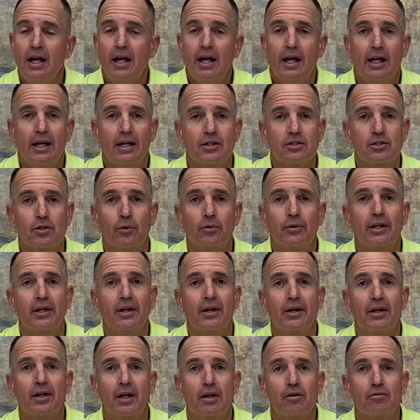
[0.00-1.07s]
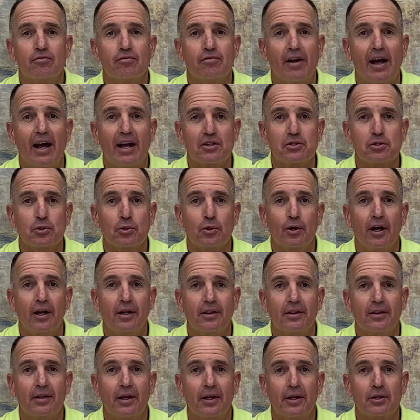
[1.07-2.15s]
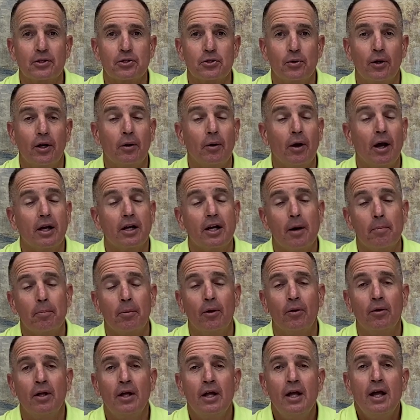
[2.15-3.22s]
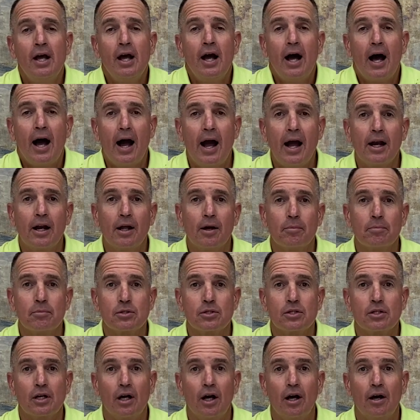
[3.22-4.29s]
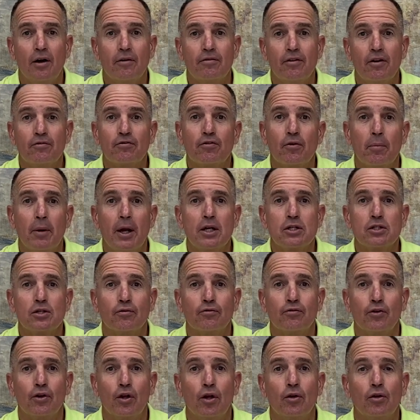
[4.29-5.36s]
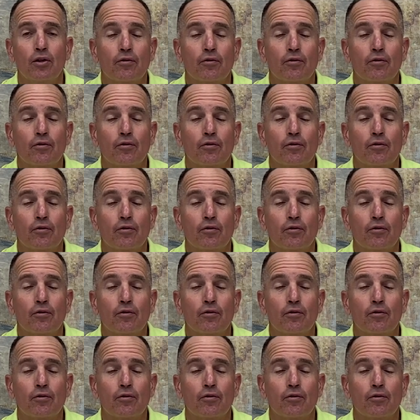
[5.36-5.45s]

And it's only going to get faster, I think. So anyway, a couple items of information for you.